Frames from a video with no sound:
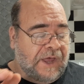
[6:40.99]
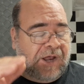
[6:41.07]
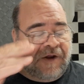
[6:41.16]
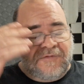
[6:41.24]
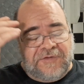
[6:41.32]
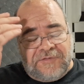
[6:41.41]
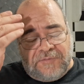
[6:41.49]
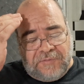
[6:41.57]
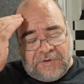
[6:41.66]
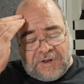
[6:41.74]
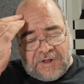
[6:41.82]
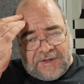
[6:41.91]
And I just
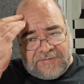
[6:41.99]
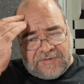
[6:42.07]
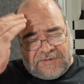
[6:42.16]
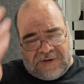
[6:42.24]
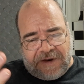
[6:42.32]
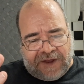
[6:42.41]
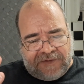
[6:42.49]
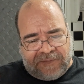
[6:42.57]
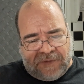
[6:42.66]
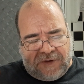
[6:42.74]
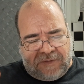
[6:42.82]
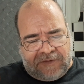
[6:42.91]
realized, I did
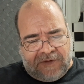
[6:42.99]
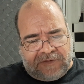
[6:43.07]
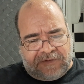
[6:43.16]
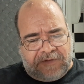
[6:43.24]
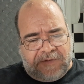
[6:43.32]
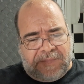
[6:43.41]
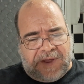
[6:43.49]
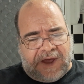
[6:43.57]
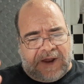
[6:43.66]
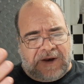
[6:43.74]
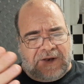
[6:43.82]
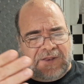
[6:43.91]
ask my doctor
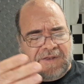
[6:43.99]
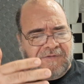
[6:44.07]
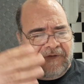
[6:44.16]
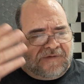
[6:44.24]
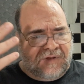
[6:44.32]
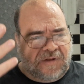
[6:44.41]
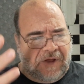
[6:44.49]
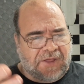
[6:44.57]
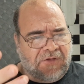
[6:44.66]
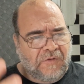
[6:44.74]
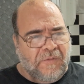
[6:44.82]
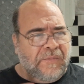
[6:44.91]
about it, and he just said,
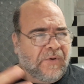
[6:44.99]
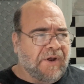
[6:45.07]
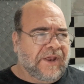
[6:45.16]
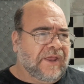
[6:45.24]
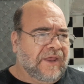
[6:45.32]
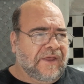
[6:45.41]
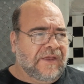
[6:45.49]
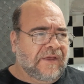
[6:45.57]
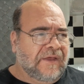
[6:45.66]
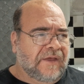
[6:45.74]
like, your body